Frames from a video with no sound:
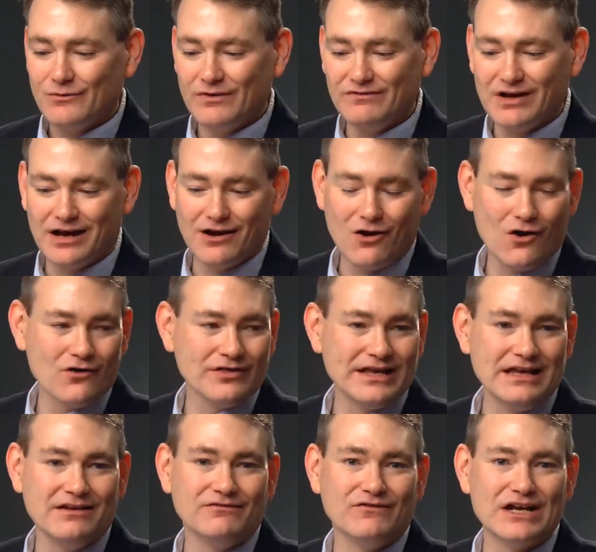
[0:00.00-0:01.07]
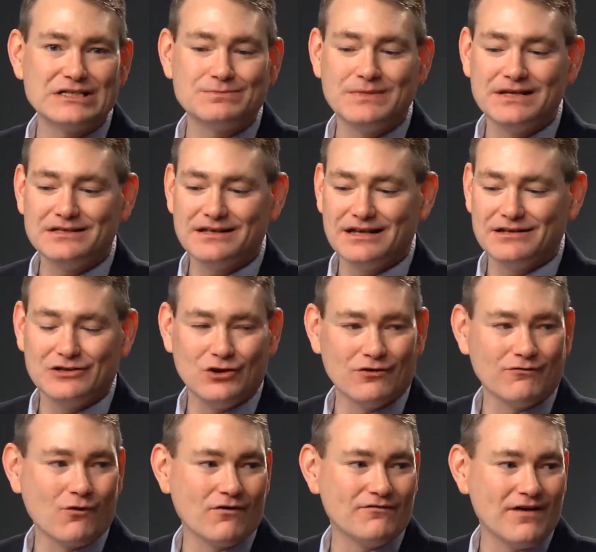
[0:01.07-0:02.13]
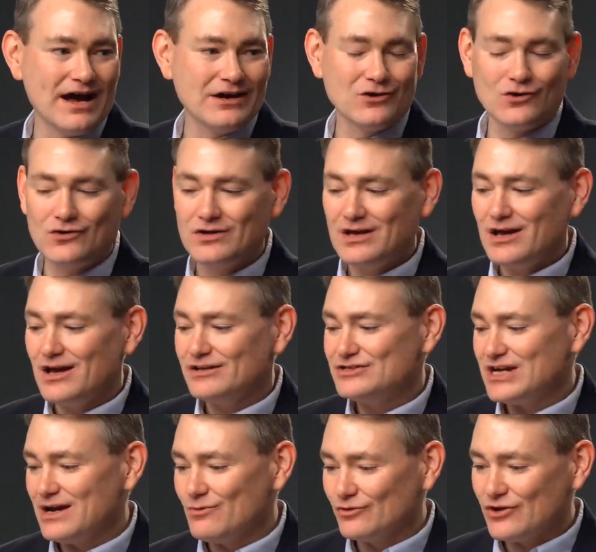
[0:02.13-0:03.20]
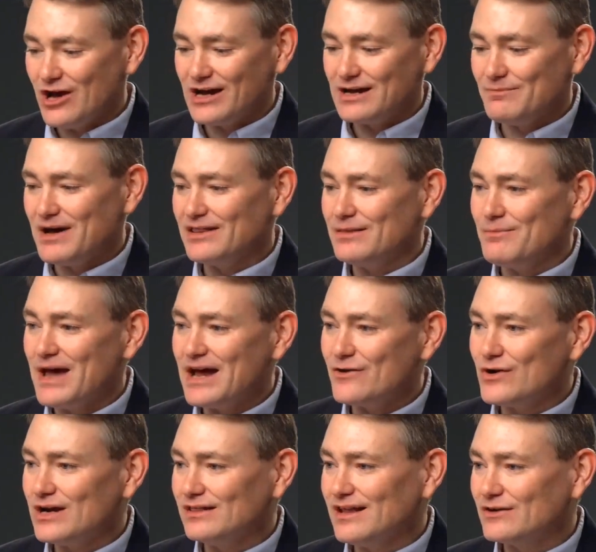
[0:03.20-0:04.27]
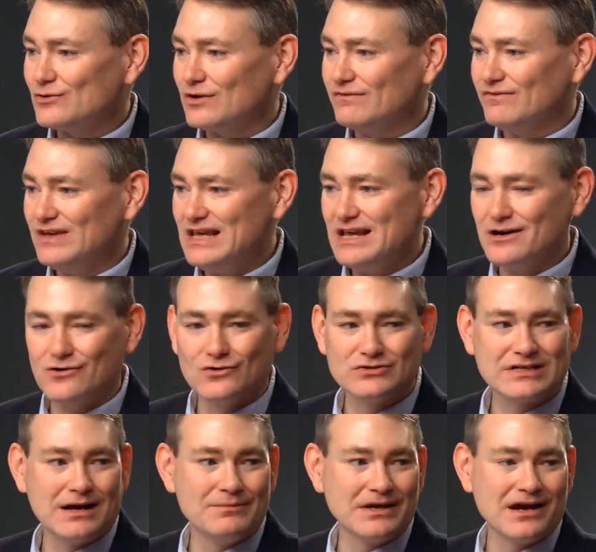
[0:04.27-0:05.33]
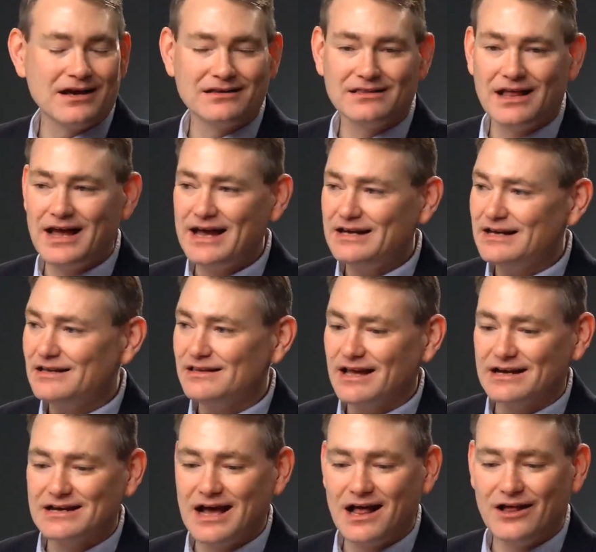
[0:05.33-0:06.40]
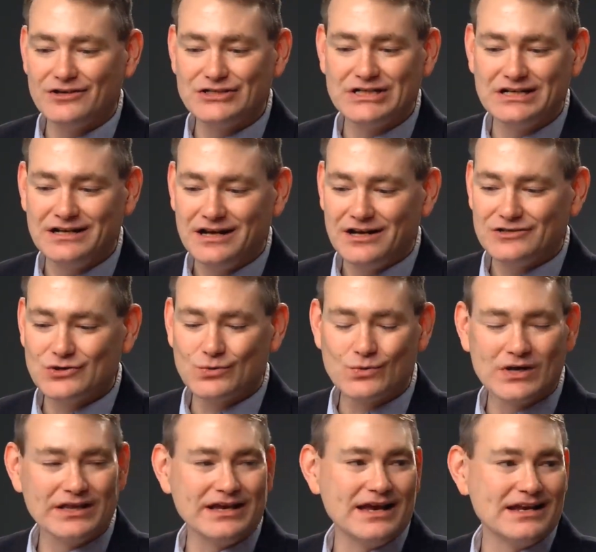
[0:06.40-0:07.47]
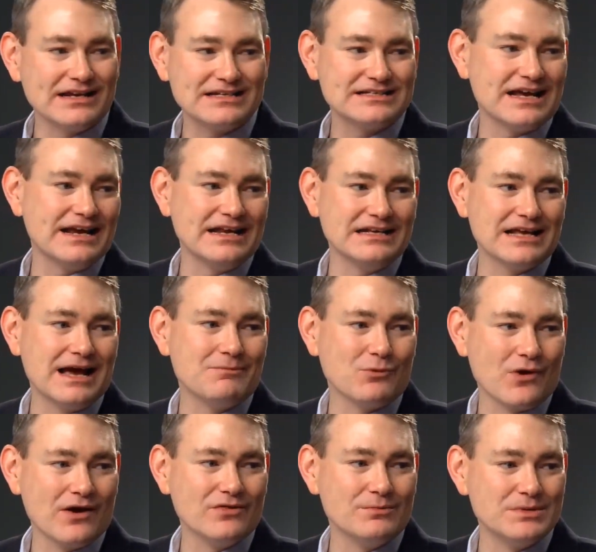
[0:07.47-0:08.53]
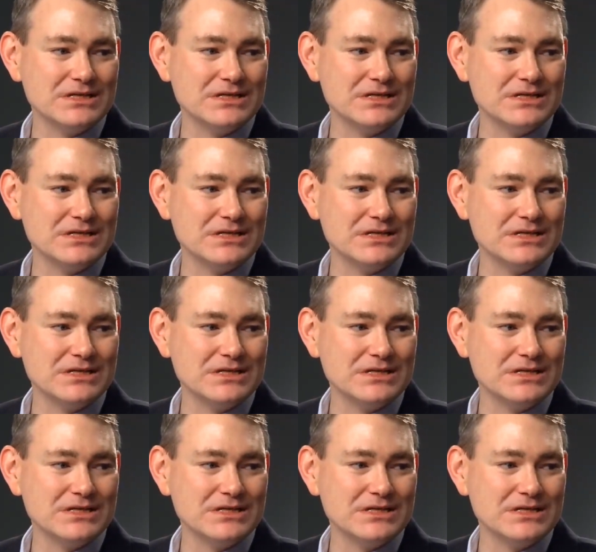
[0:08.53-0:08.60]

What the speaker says: We've got all the investment in Tier 4 final. Jay will talk about the battery electric vehicles coming online and technology. So really an exciting time around the